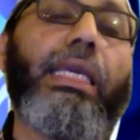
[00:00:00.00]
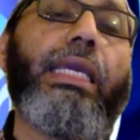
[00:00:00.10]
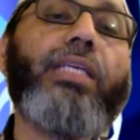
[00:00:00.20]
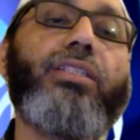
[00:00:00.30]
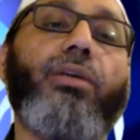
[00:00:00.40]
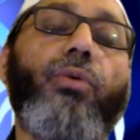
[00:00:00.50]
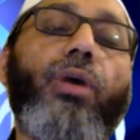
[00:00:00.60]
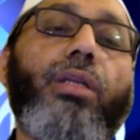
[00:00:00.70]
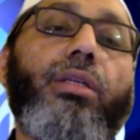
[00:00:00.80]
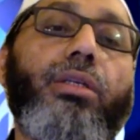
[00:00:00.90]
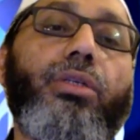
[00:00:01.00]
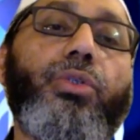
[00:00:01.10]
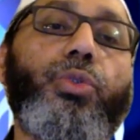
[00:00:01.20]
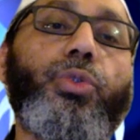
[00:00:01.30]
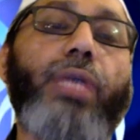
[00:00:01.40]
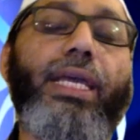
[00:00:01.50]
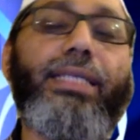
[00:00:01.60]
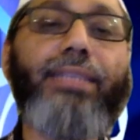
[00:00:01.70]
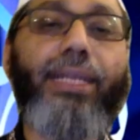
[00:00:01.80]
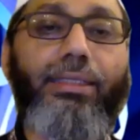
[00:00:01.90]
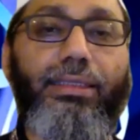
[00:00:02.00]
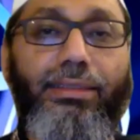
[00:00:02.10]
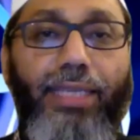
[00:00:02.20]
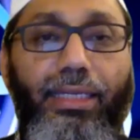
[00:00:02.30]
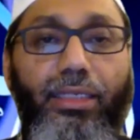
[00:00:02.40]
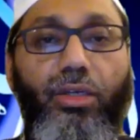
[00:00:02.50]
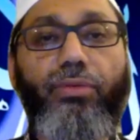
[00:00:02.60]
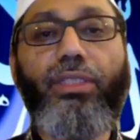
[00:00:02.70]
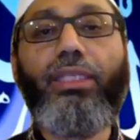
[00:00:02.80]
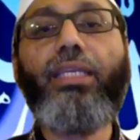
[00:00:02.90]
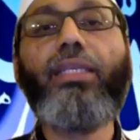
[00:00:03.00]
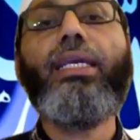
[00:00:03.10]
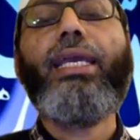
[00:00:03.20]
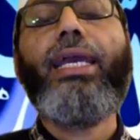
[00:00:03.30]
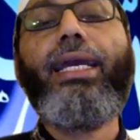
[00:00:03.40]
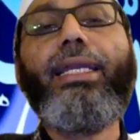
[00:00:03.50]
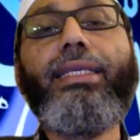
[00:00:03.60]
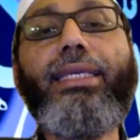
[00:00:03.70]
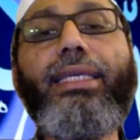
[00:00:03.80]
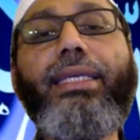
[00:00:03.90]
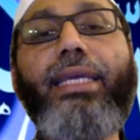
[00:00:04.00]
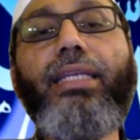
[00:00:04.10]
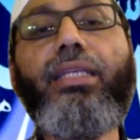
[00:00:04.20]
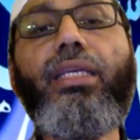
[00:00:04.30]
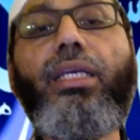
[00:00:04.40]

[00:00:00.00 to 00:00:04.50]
is the one who has the understanding of the deen, and he can